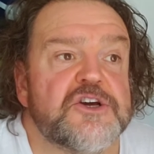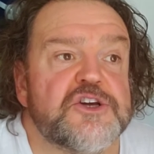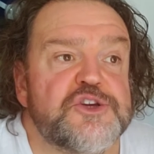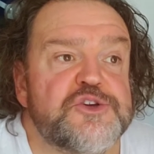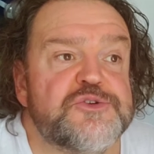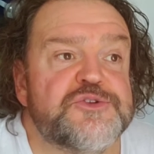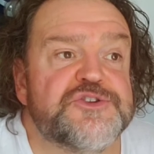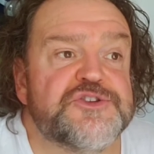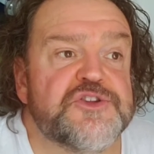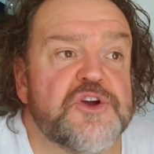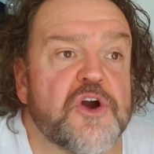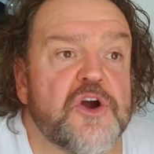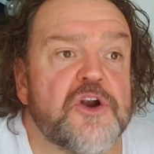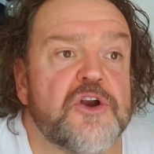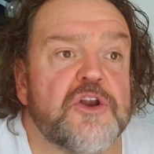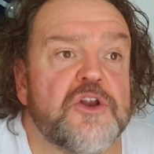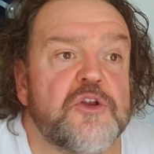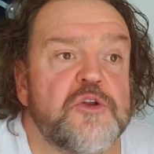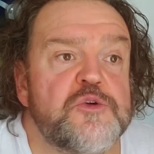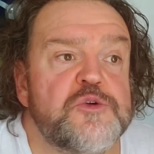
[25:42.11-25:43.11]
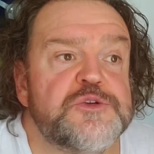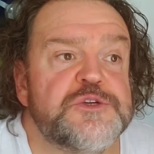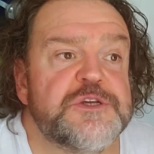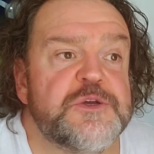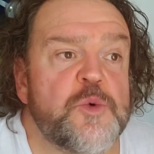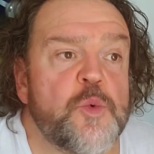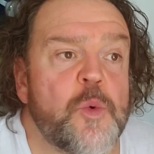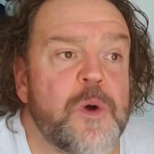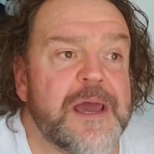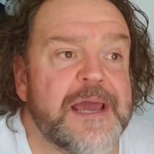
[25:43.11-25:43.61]
you start
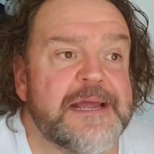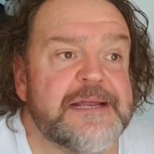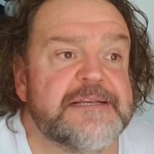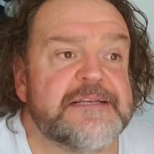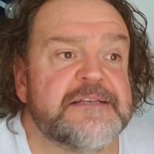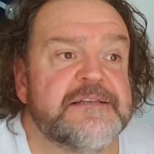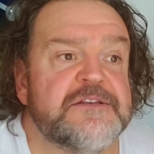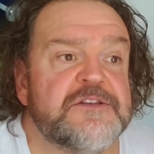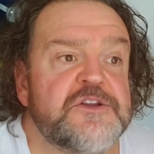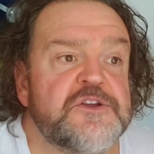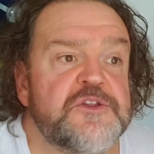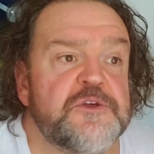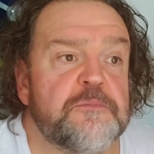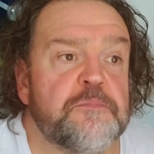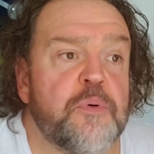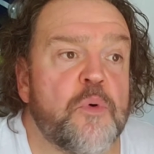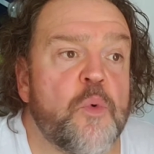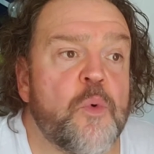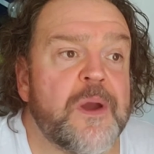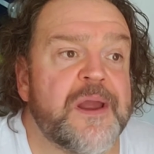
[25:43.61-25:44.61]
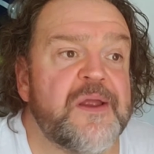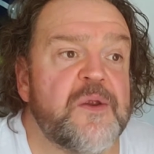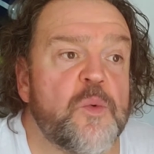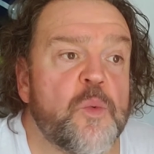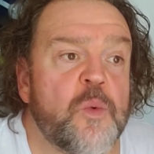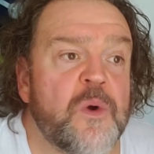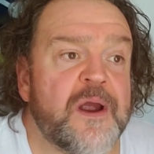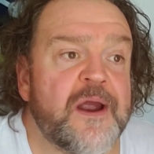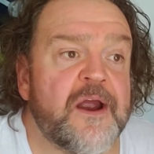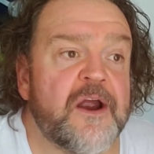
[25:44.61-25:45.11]
losing weight to the point
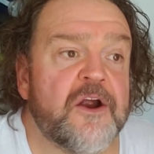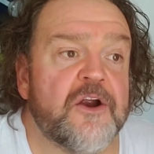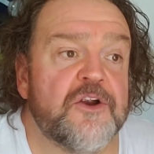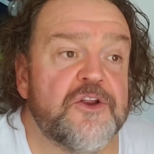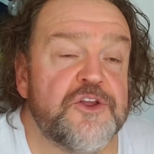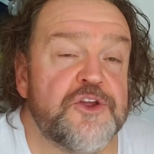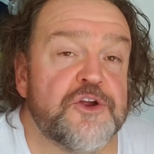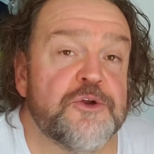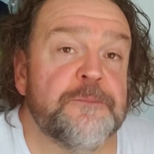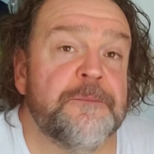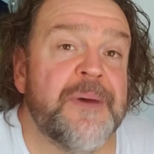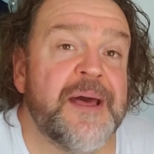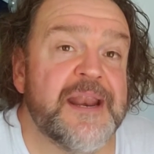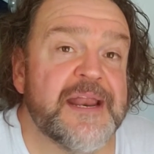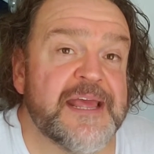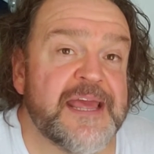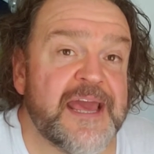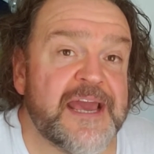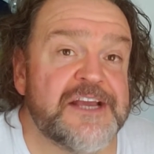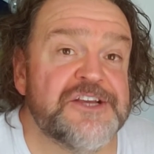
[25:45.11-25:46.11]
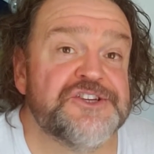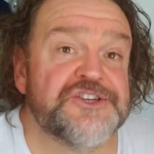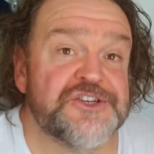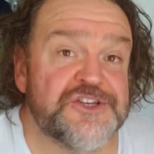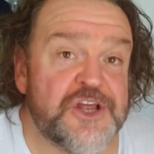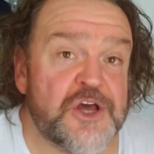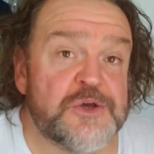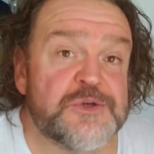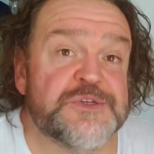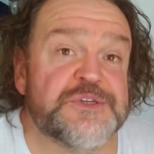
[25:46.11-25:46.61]
where your medication
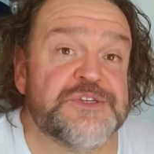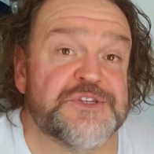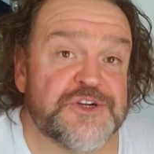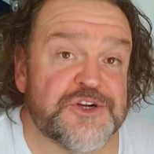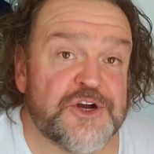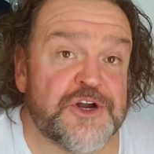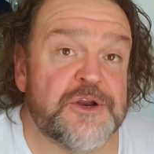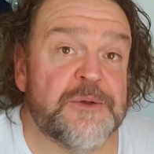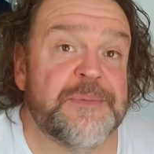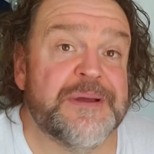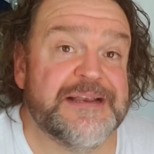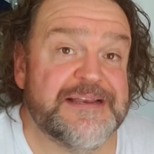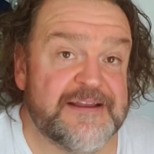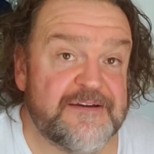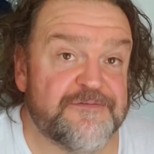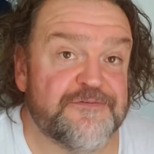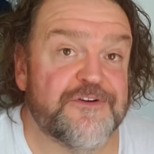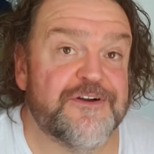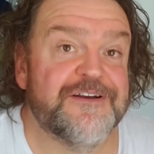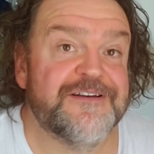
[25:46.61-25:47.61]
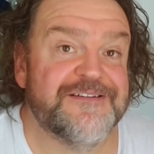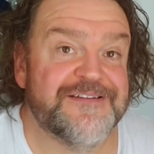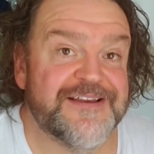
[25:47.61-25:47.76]
doses are going to be different.